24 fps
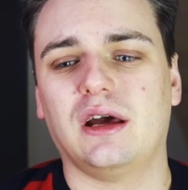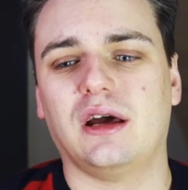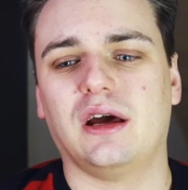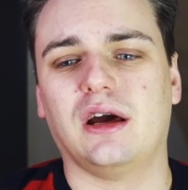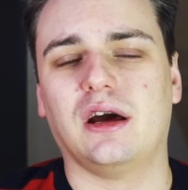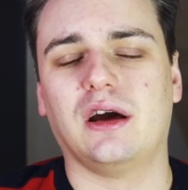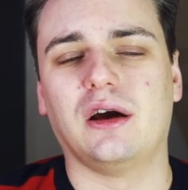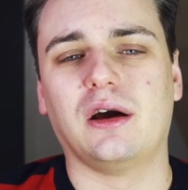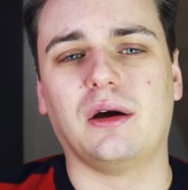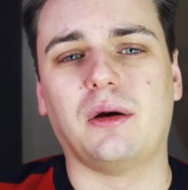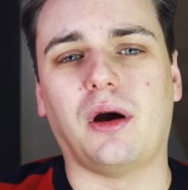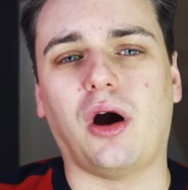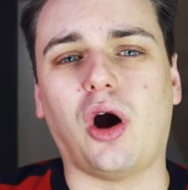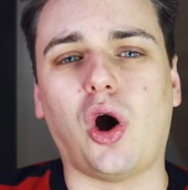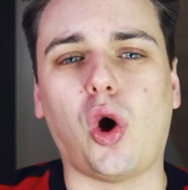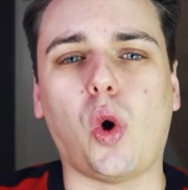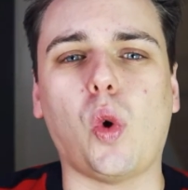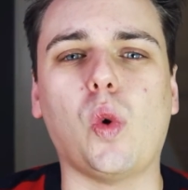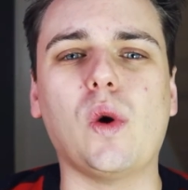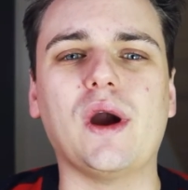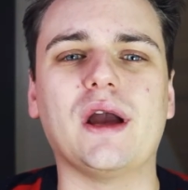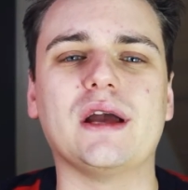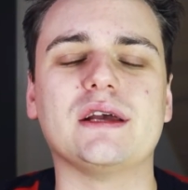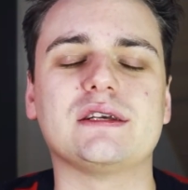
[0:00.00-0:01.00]

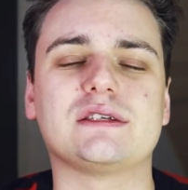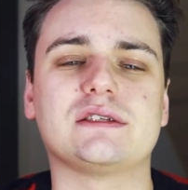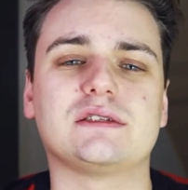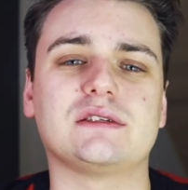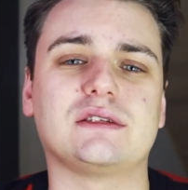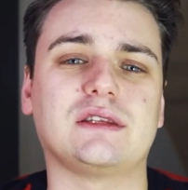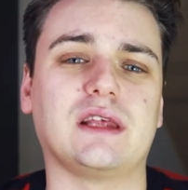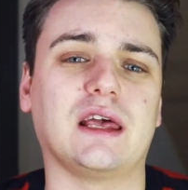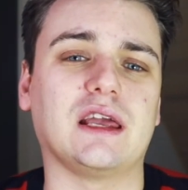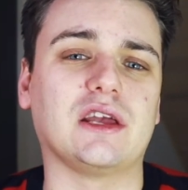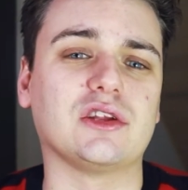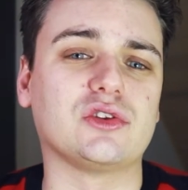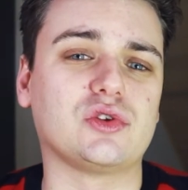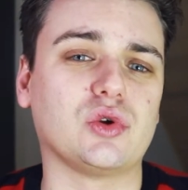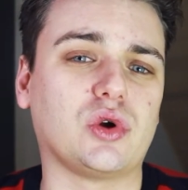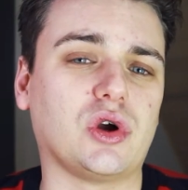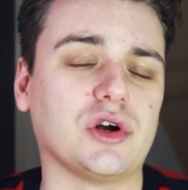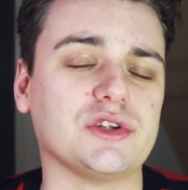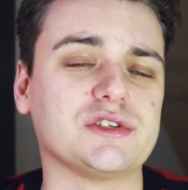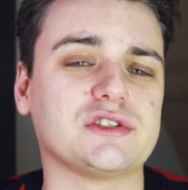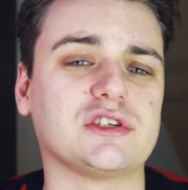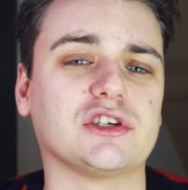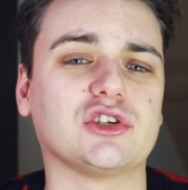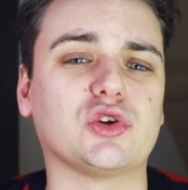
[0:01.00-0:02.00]
Always take into
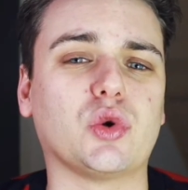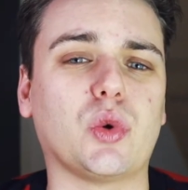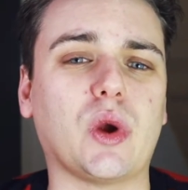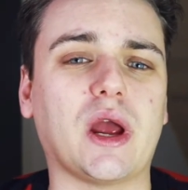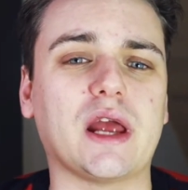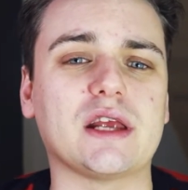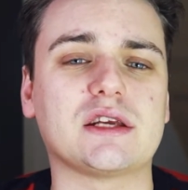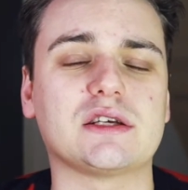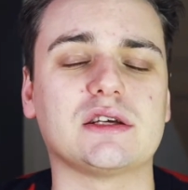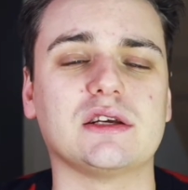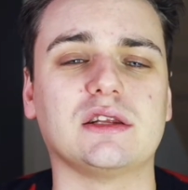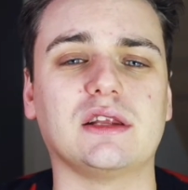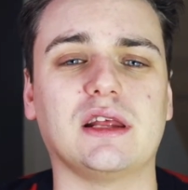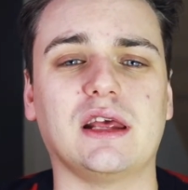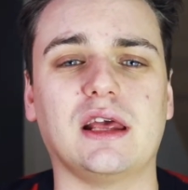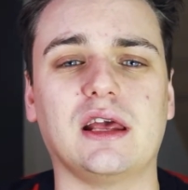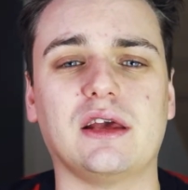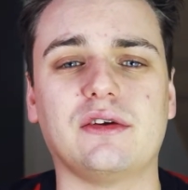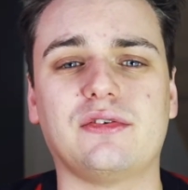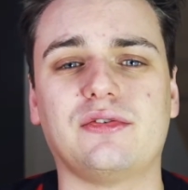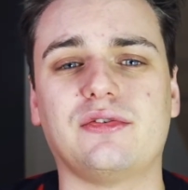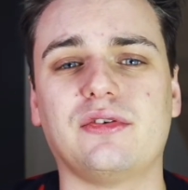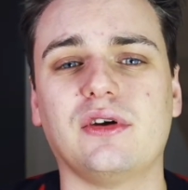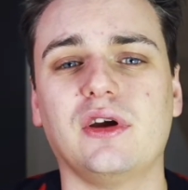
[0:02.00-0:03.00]
consideration,
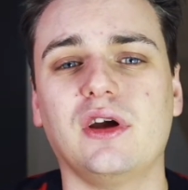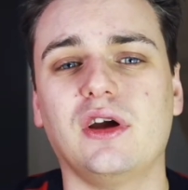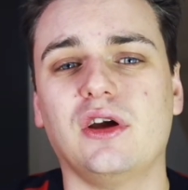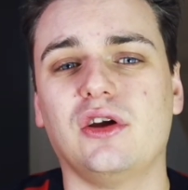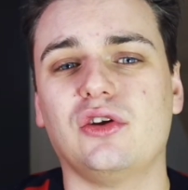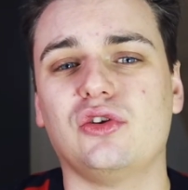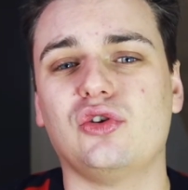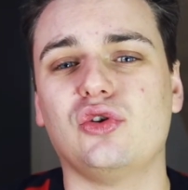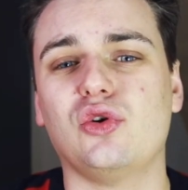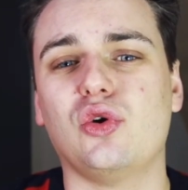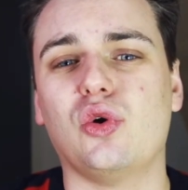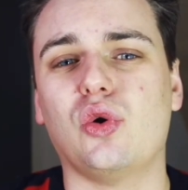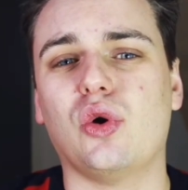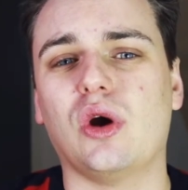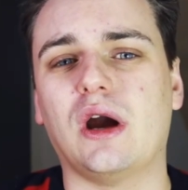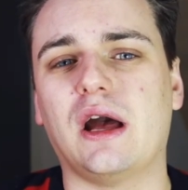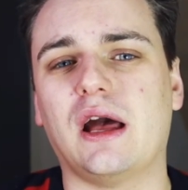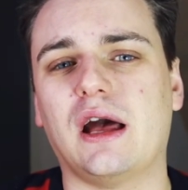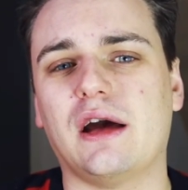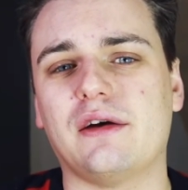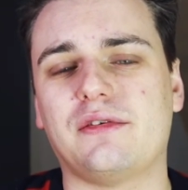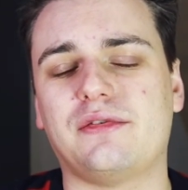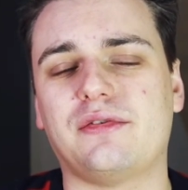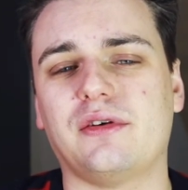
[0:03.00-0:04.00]
if you
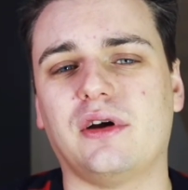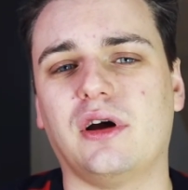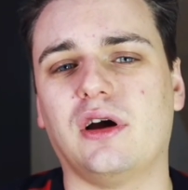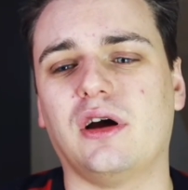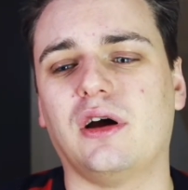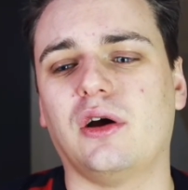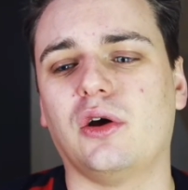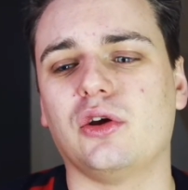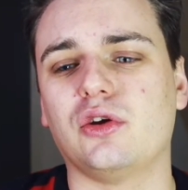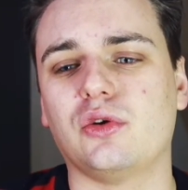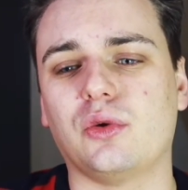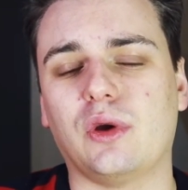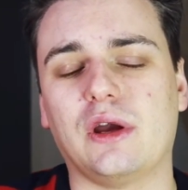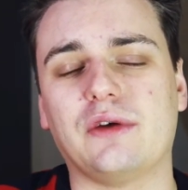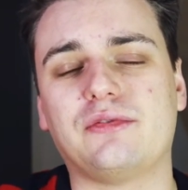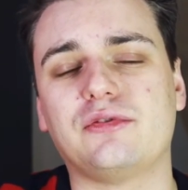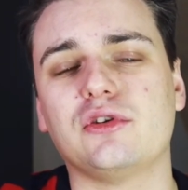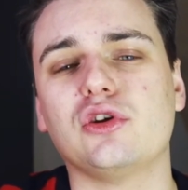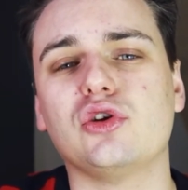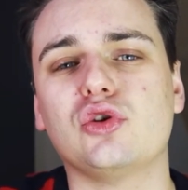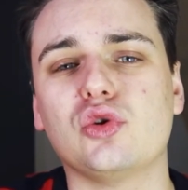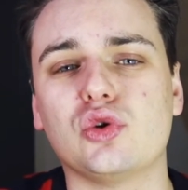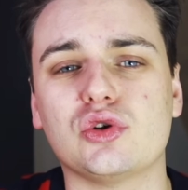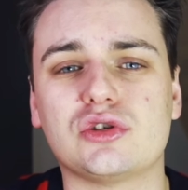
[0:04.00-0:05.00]

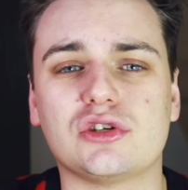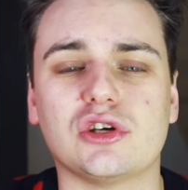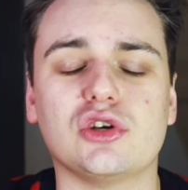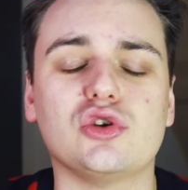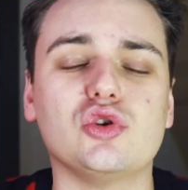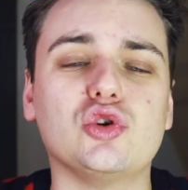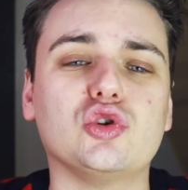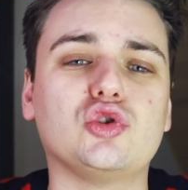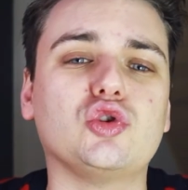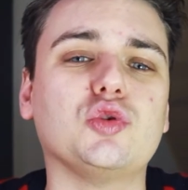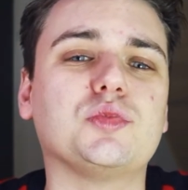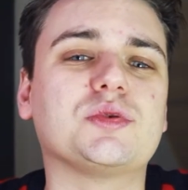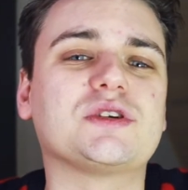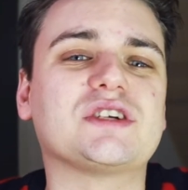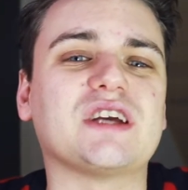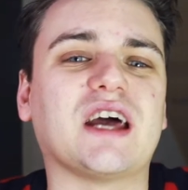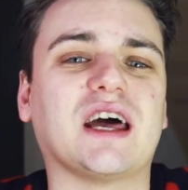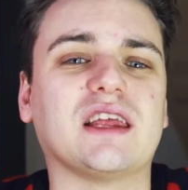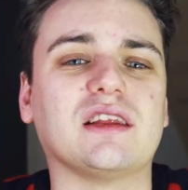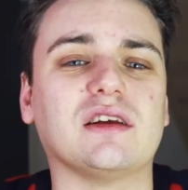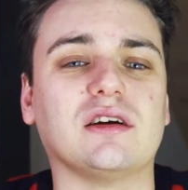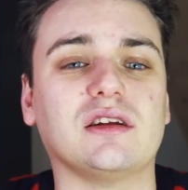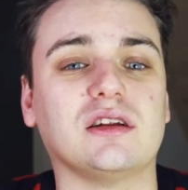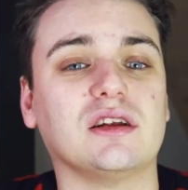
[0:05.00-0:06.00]
use a YouTube
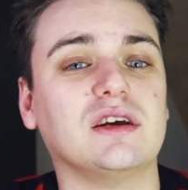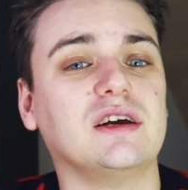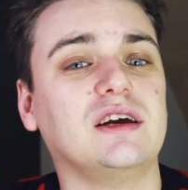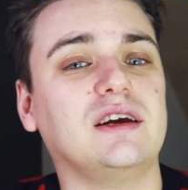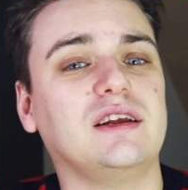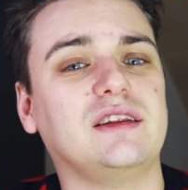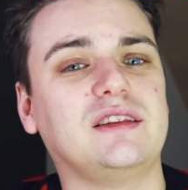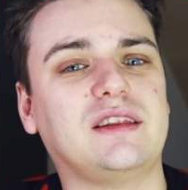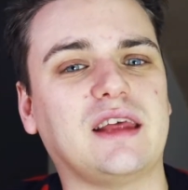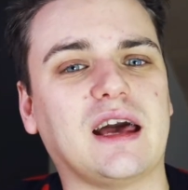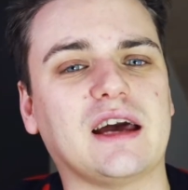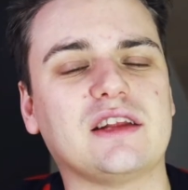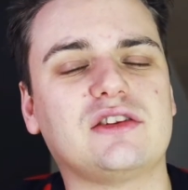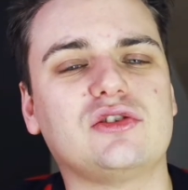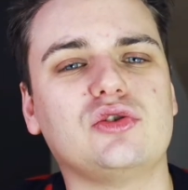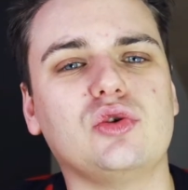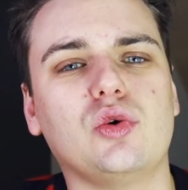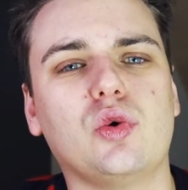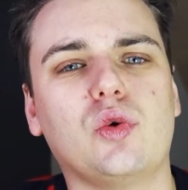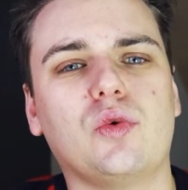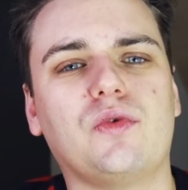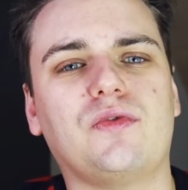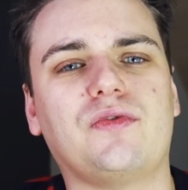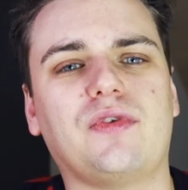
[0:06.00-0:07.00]
channel, that
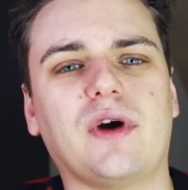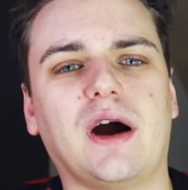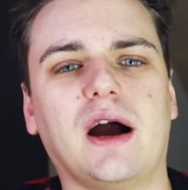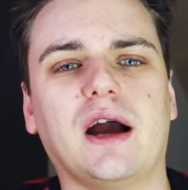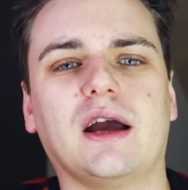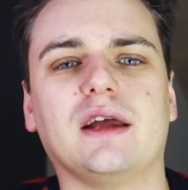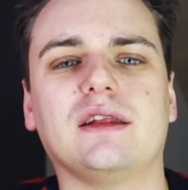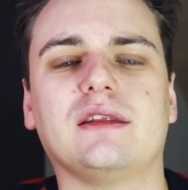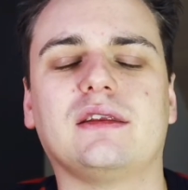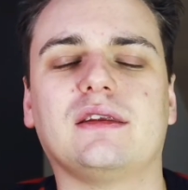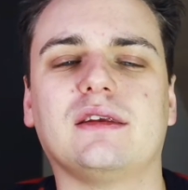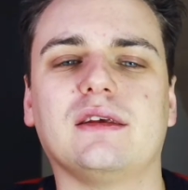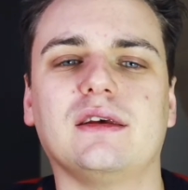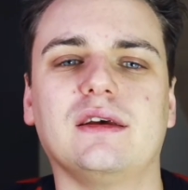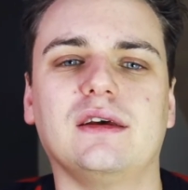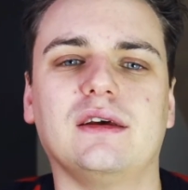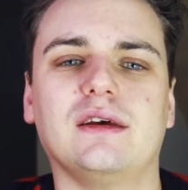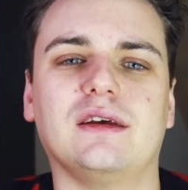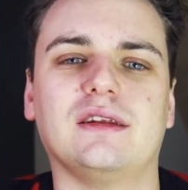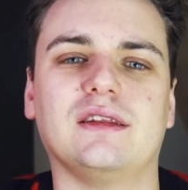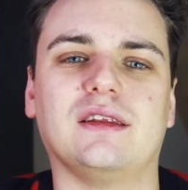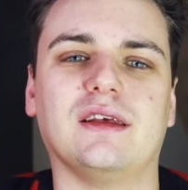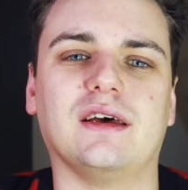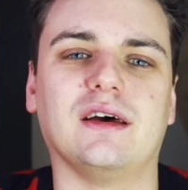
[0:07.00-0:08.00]
you find
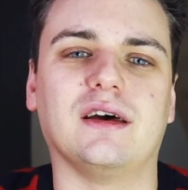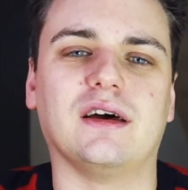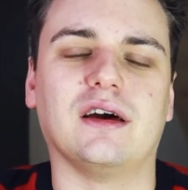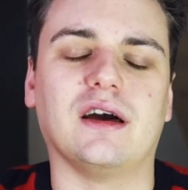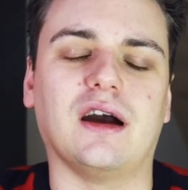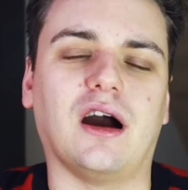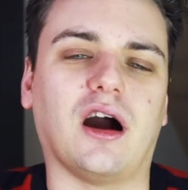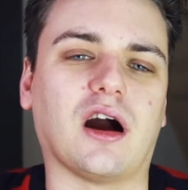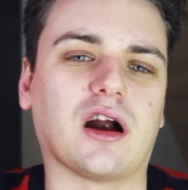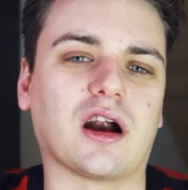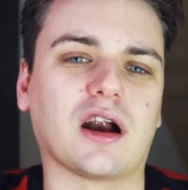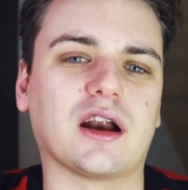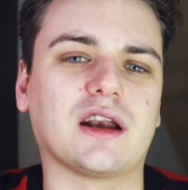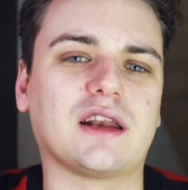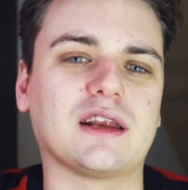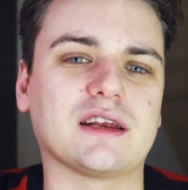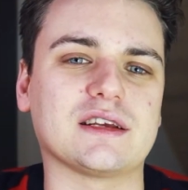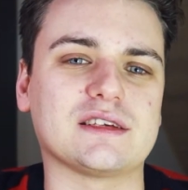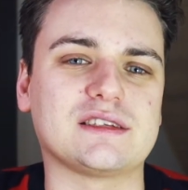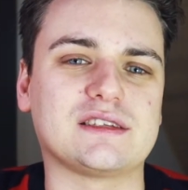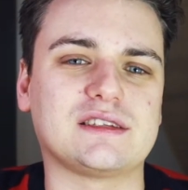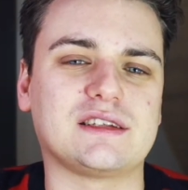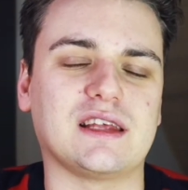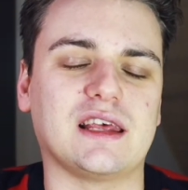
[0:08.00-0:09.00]
the
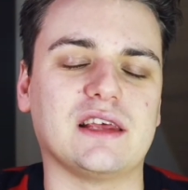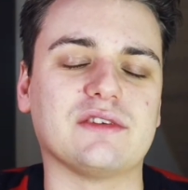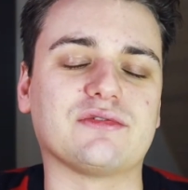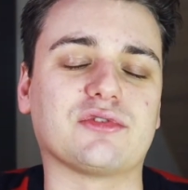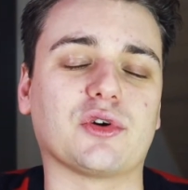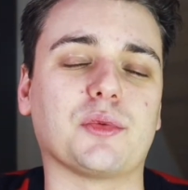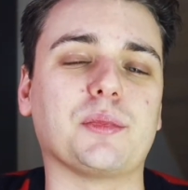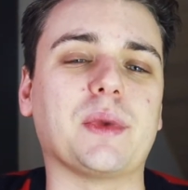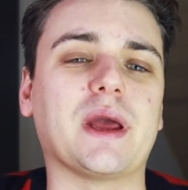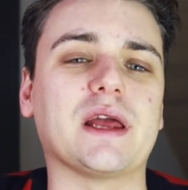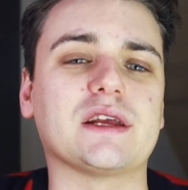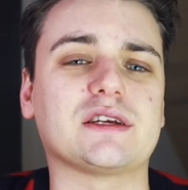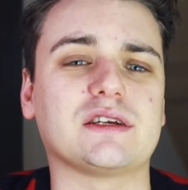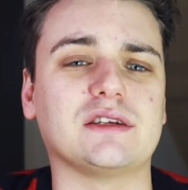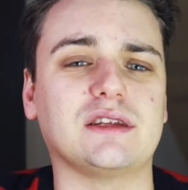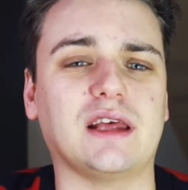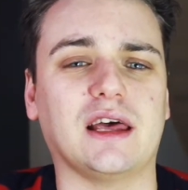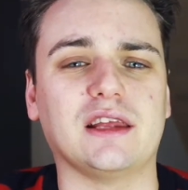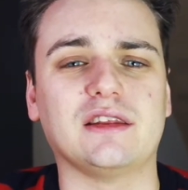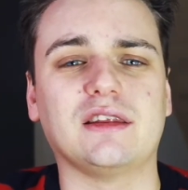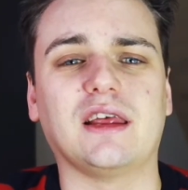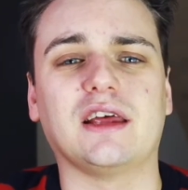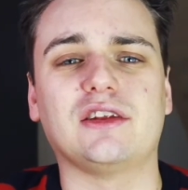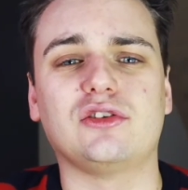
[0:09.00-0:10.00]
artist information
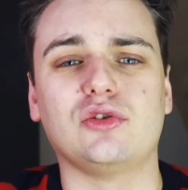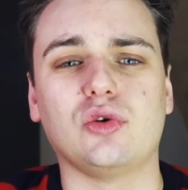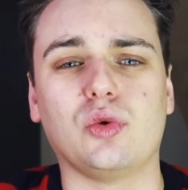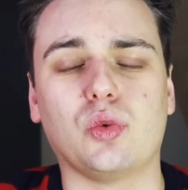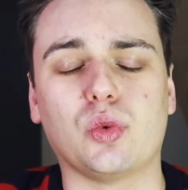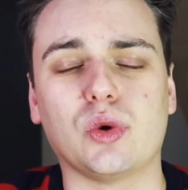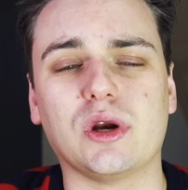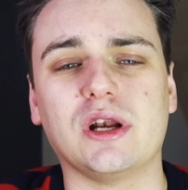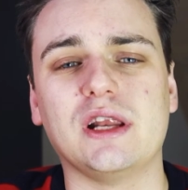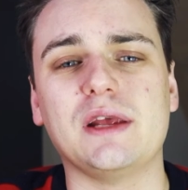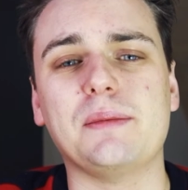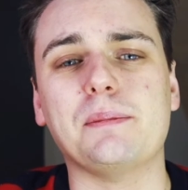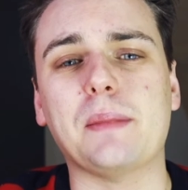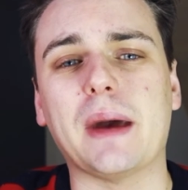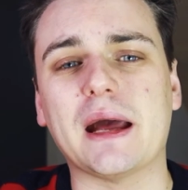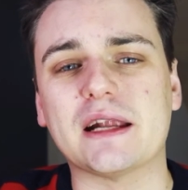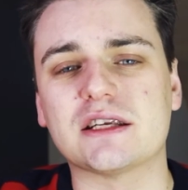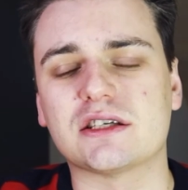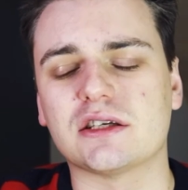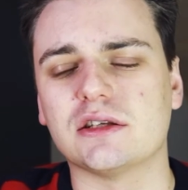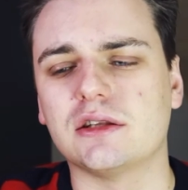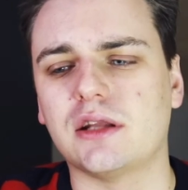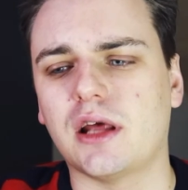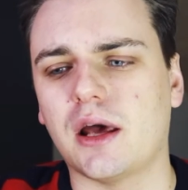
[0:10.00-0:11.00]
and that you really
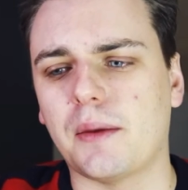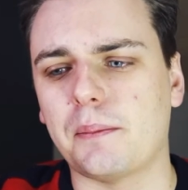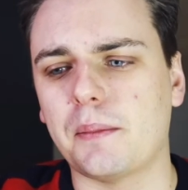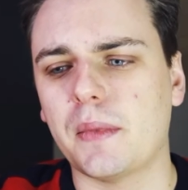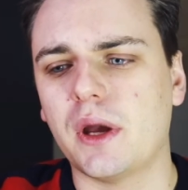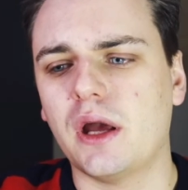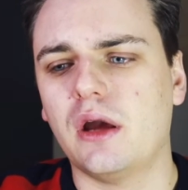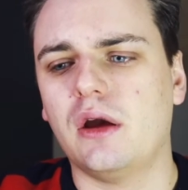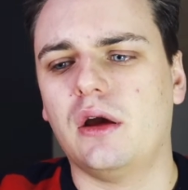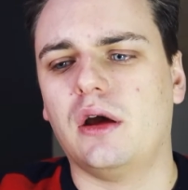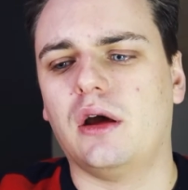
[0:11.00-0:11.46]
mention them.